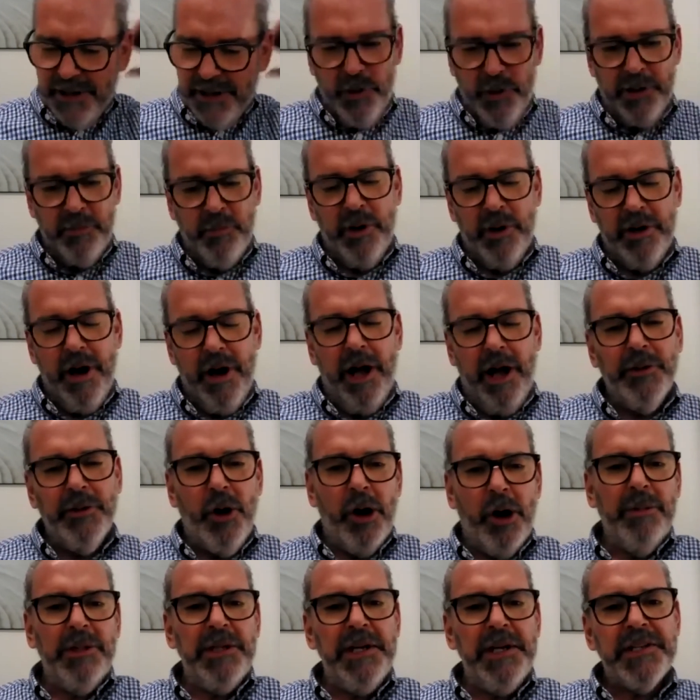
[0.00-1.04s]
What I'll
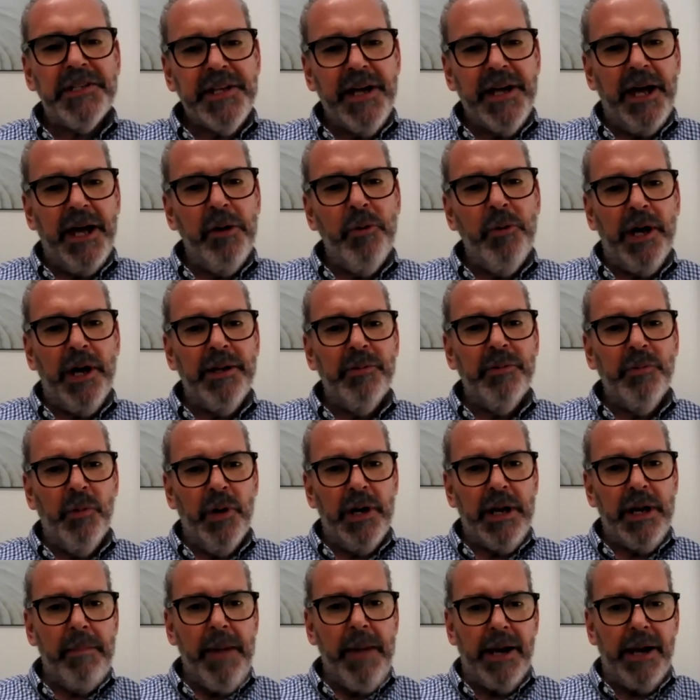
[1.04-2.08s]
normally say when
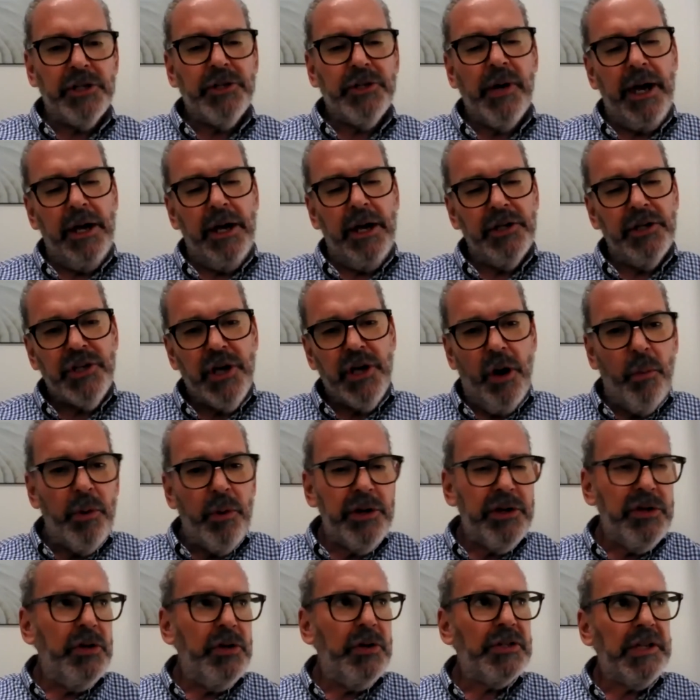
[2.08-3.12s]
I'm at a trade show, we're
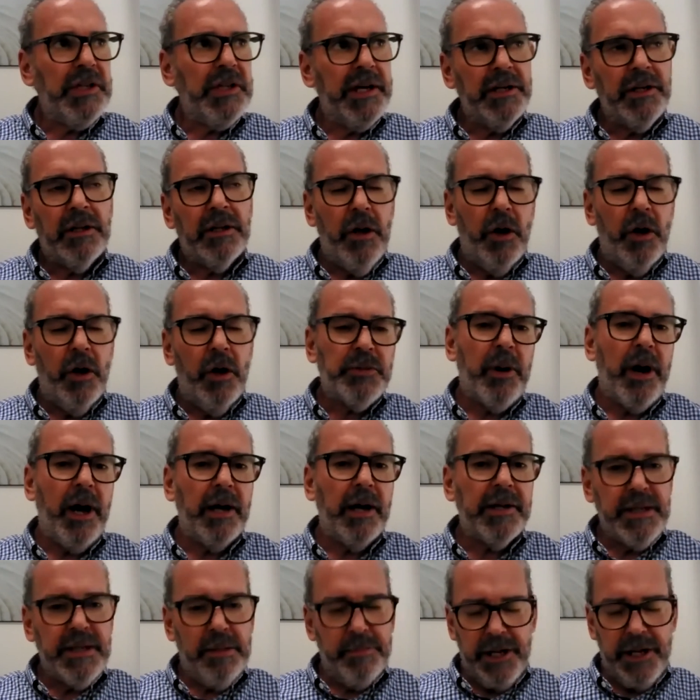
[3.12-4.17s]
usually in close
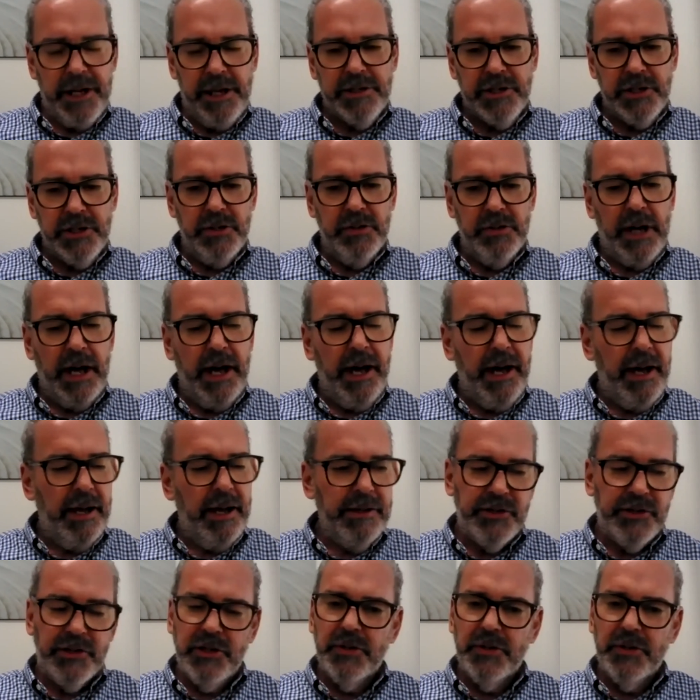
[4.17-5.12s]
proximity to you guys.